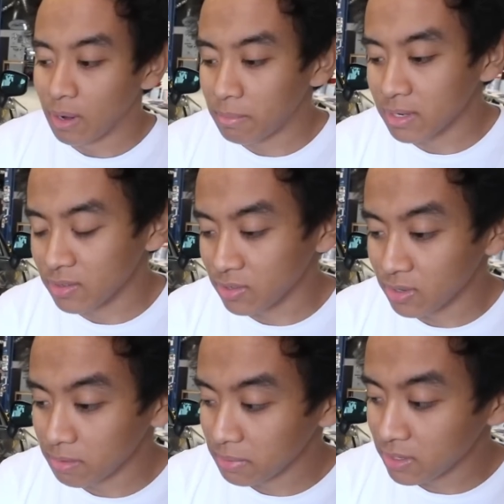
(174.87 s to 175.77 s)
Why am I
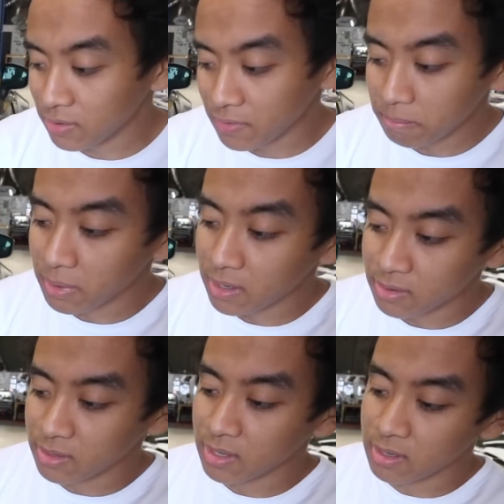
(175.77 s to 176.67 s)
concerned? Because if it
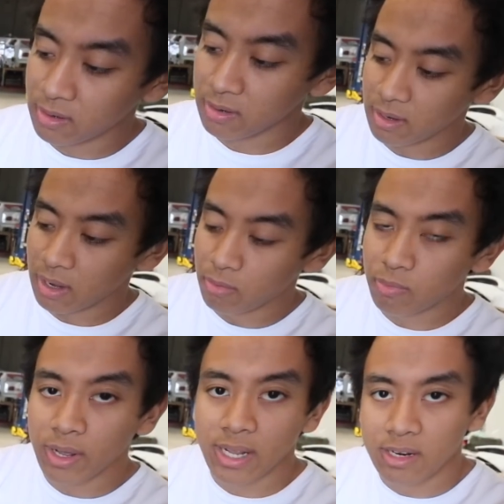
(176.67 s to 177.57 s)
melts, then I'll
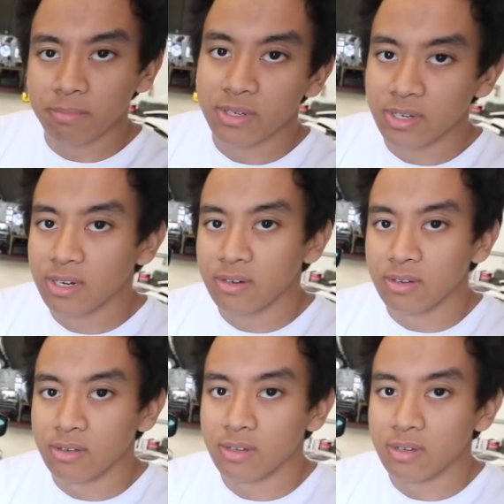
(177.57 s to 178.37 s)
run out of material.